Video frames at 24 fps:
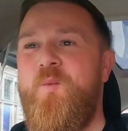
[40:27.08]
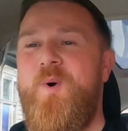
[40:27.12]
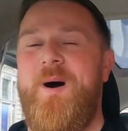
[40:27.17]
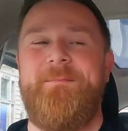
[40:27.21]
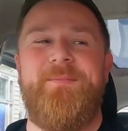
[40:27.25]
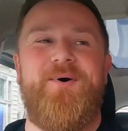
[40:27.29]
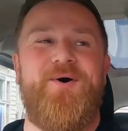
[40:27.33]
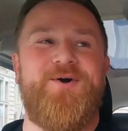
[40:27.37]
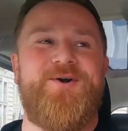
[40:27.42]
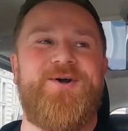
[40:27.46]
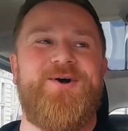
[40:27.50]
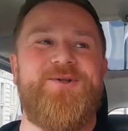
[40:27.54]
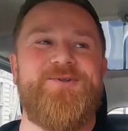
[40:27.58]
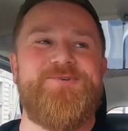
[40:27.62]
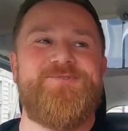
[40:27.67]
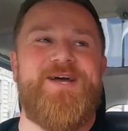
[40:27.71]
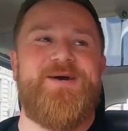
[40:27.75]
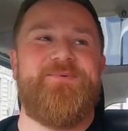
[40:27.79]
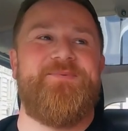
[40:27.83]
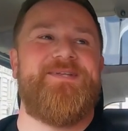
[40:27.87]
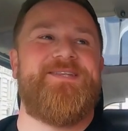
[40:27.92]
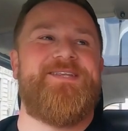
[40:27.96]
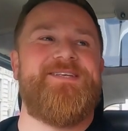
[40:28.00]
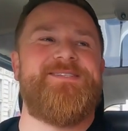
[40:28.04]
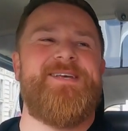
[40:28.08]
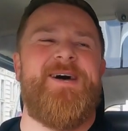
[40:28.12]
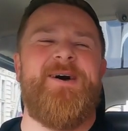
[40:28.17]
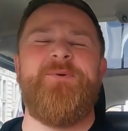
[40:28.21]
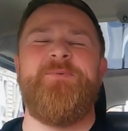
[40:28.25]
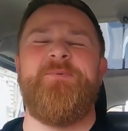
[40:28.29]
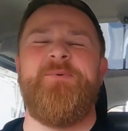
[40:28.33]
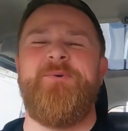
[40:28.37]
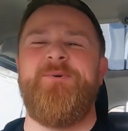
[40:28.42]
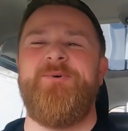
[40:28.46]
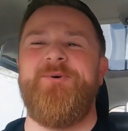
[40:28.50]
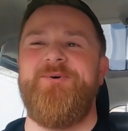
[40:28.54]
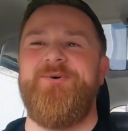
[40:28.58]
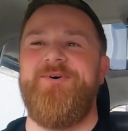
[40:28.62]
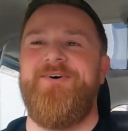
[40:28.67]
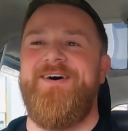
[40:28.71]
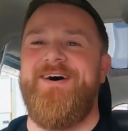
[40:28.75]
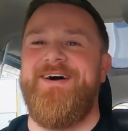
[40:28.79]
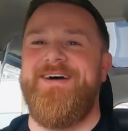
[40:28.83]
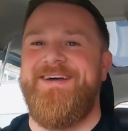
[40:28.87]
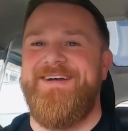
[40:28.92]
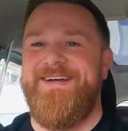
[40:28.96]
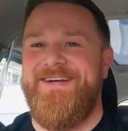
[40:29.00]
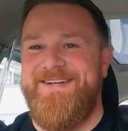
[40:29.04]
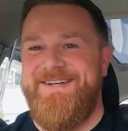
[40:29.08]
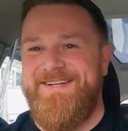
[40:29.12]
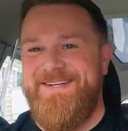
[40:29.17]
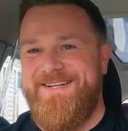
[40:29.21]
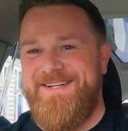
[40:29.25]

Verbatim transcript: One more contract with DAZN, we're all right.